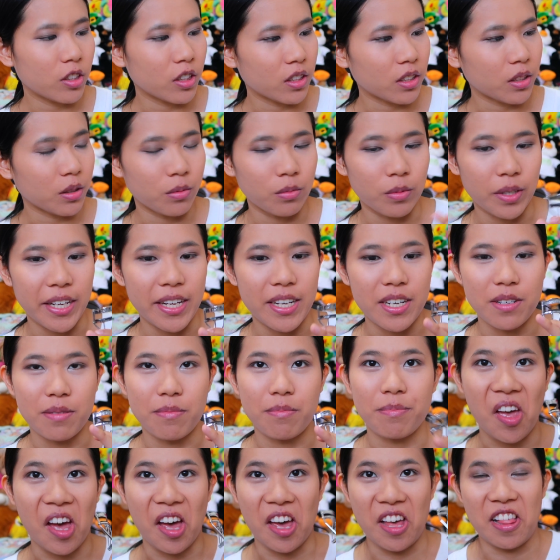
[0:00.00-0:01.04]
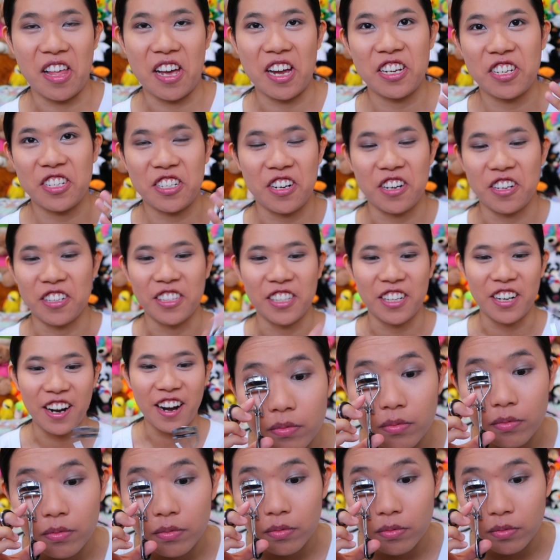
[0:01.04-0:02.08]
just a random eyelash curler.
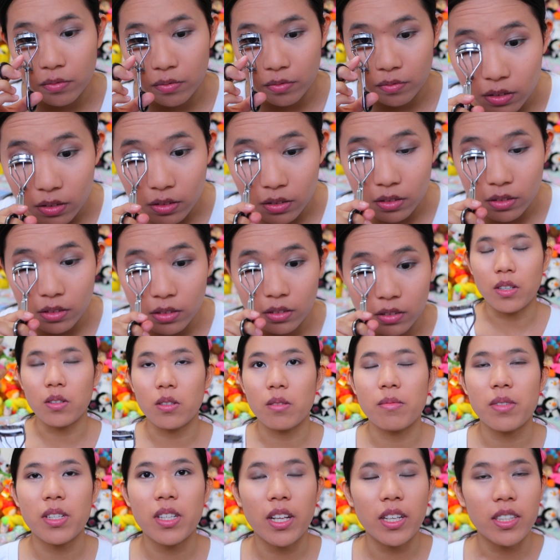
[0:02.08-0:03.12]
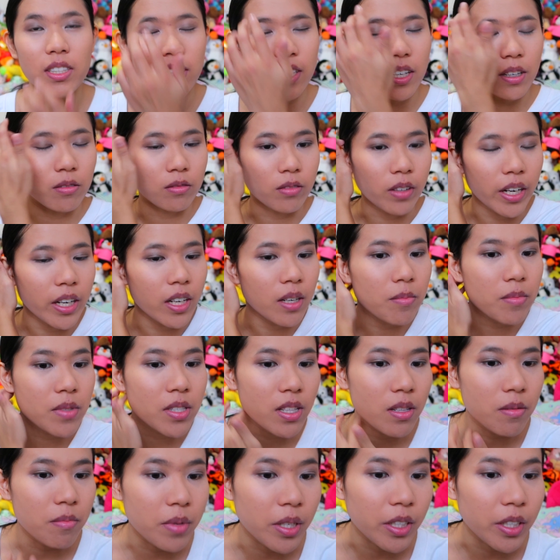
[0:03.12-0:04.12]
I normally like to get right up to the